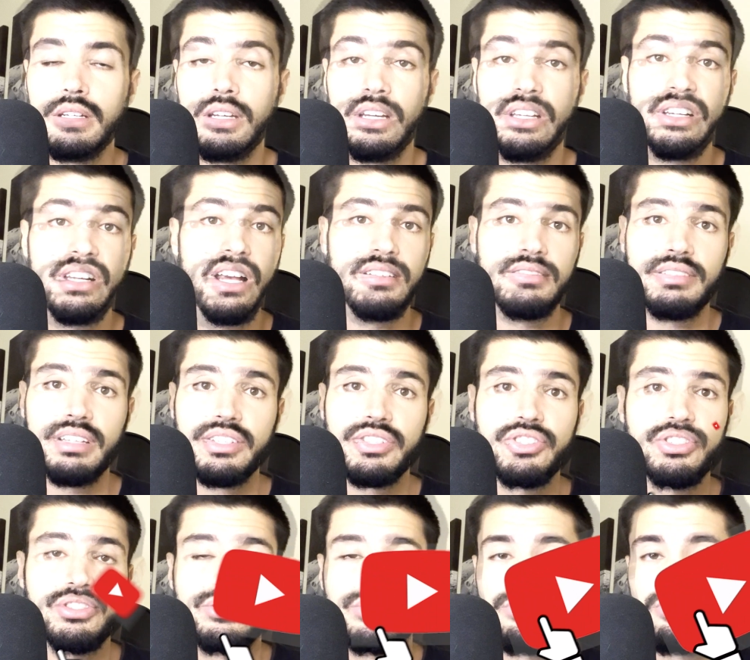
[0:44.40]
And yeah, let's
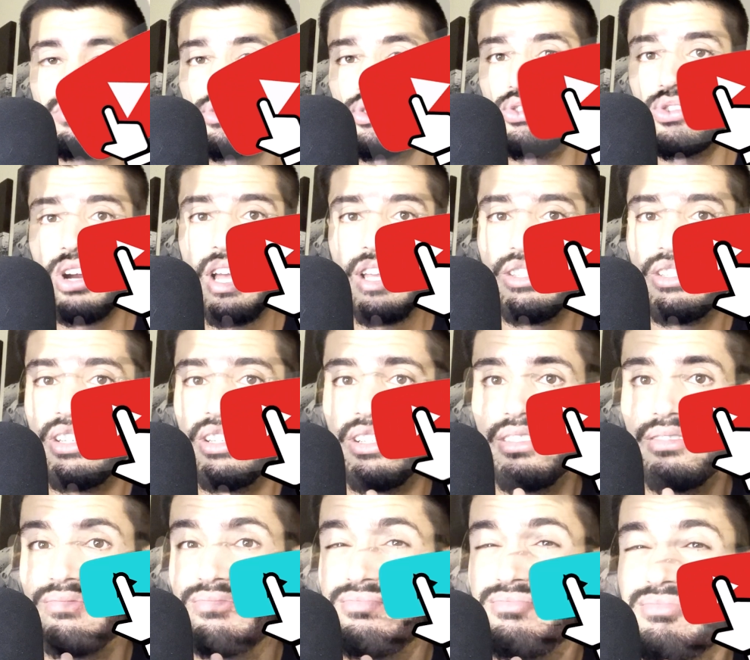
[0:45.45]
just try
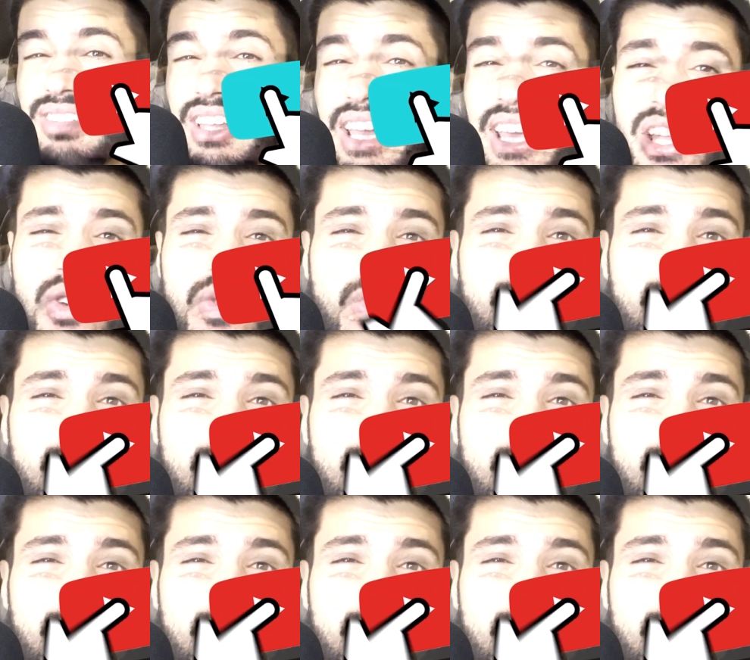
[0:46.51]
to hit